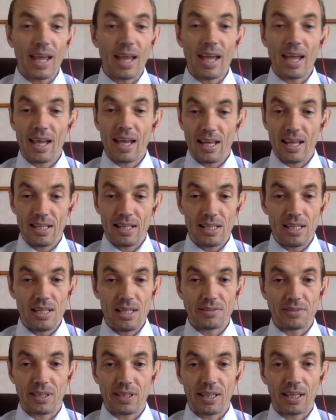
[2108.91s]
And
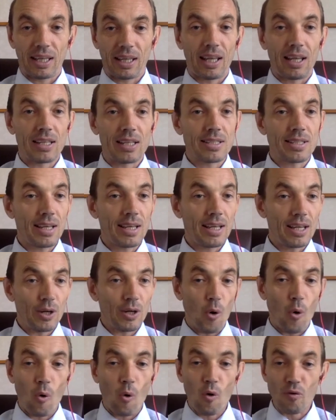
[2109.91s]
if I can take
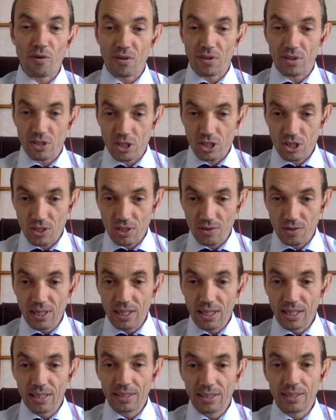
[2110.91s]
over the
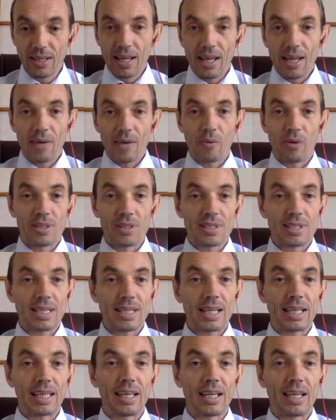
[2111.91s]
screen once
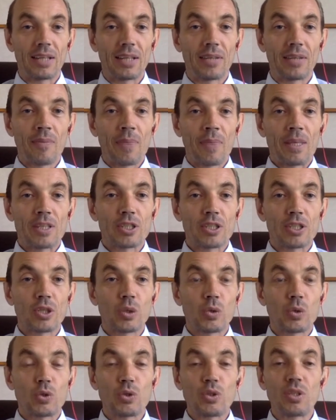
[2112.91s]
again,
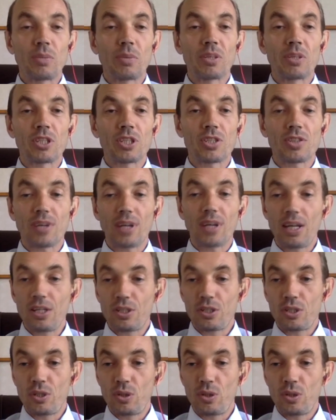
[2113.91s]
so to
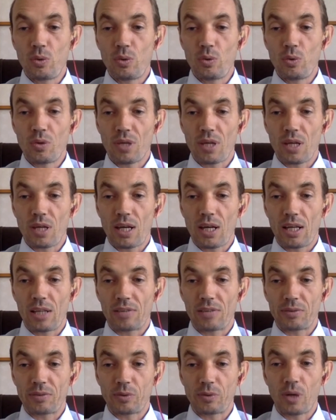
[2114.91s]
demonstrate you that for